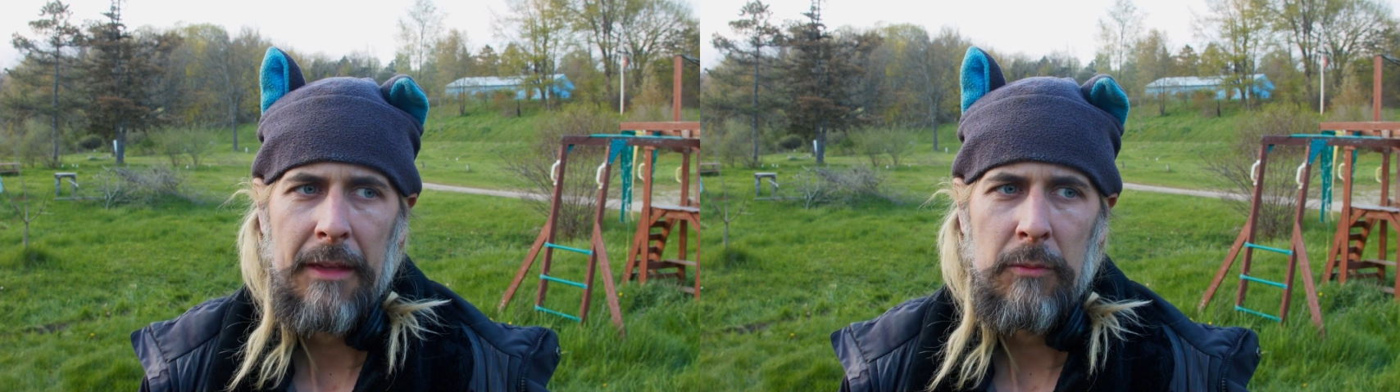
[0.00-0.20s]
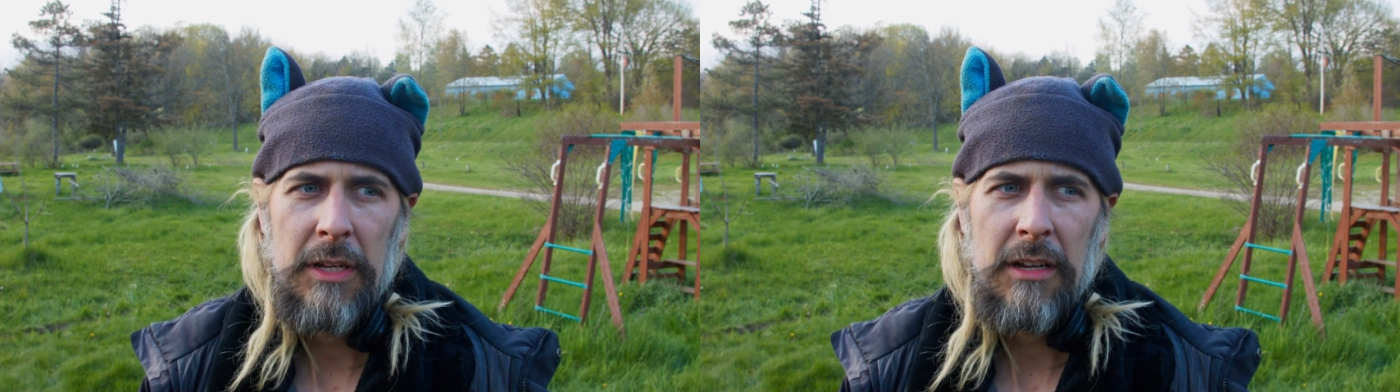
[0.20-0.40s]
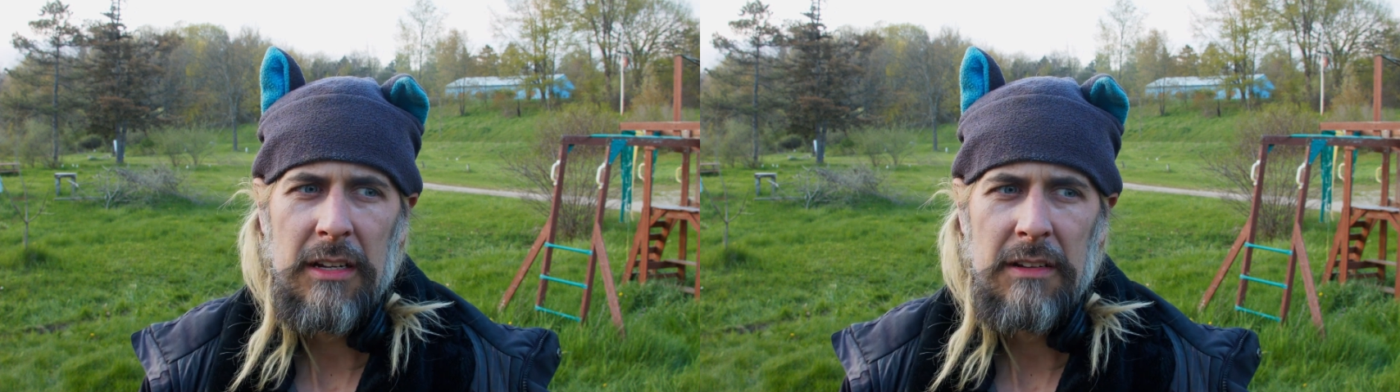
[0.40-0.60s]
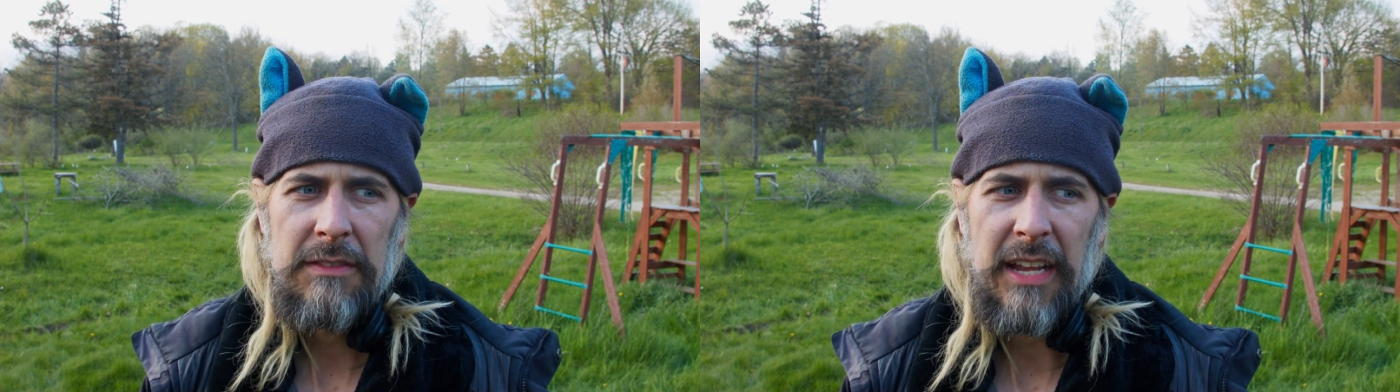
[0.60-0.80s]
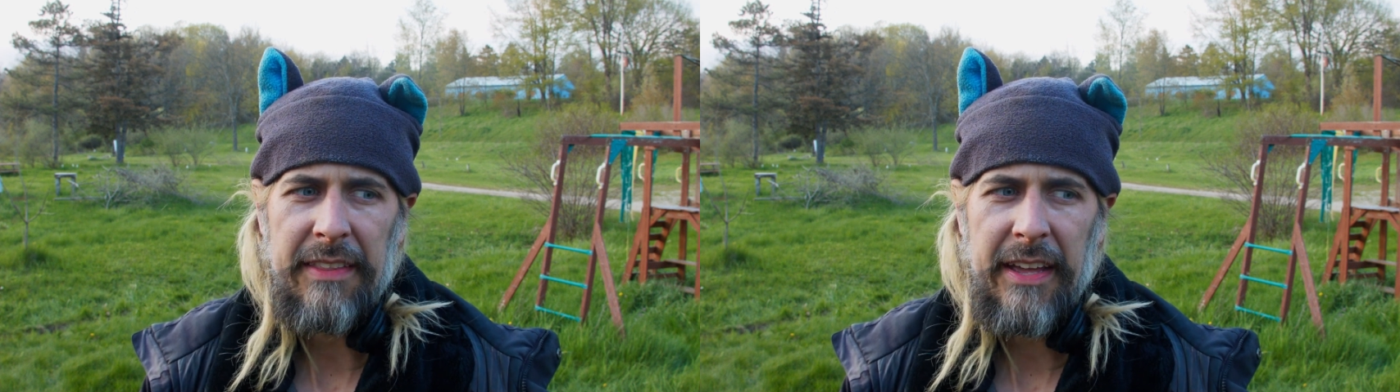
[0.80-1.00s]
We could
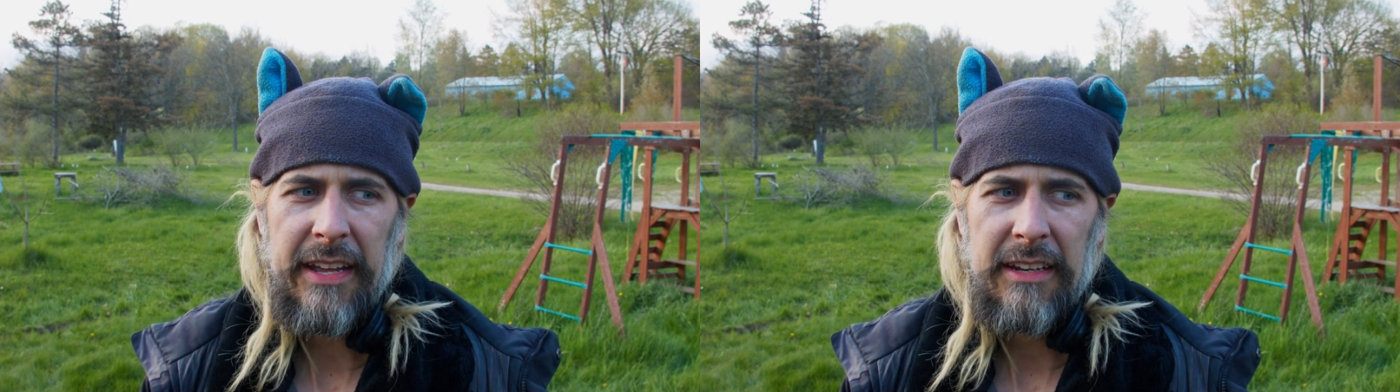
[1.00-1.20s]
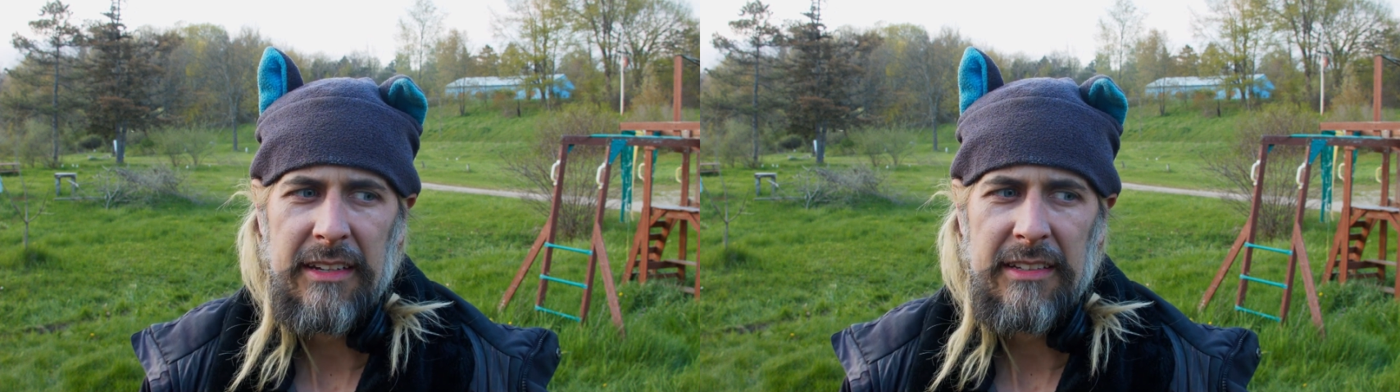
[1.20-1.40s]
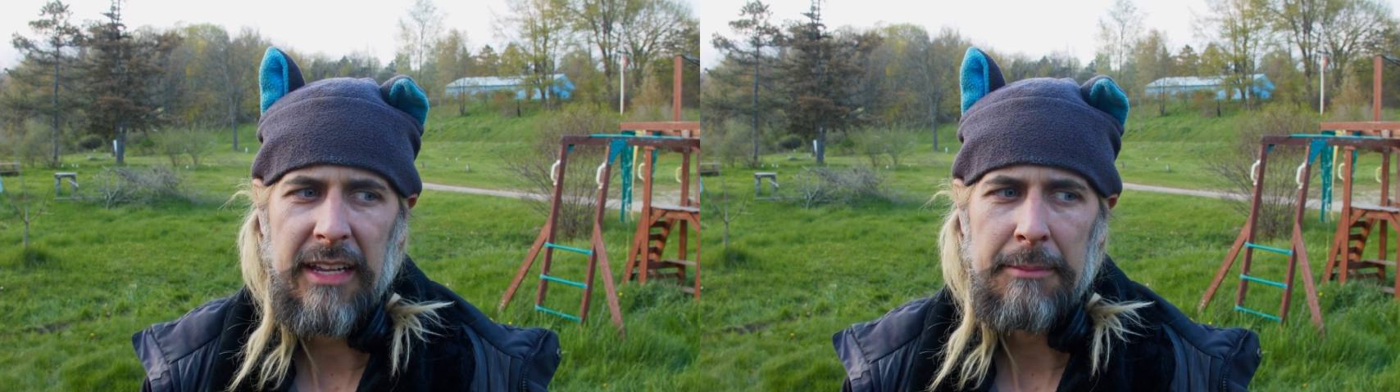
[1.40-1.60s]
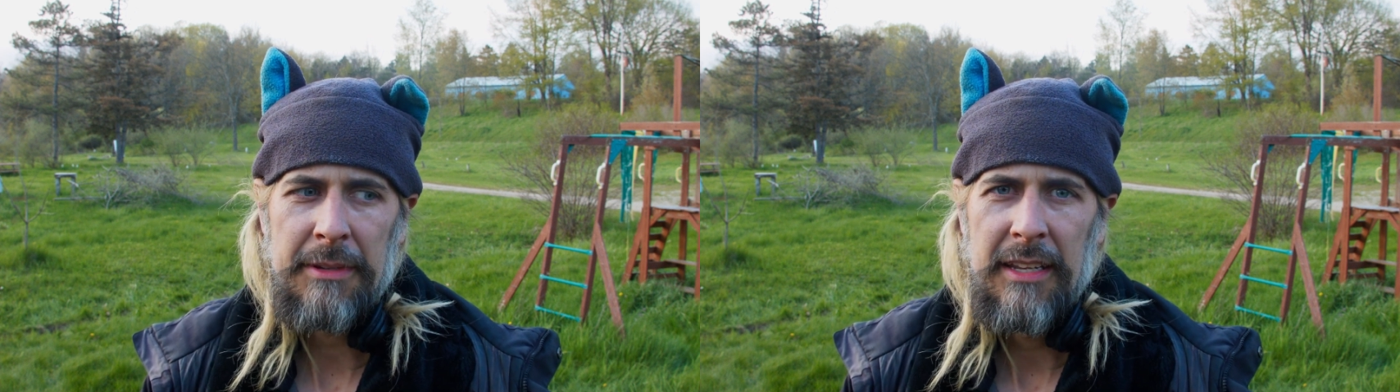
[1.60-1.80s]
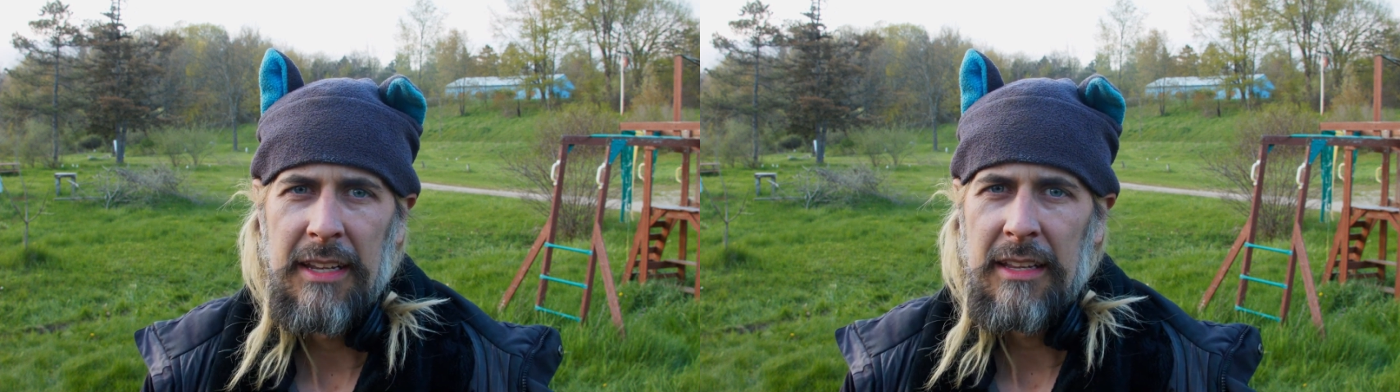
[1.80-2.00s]
have done that, except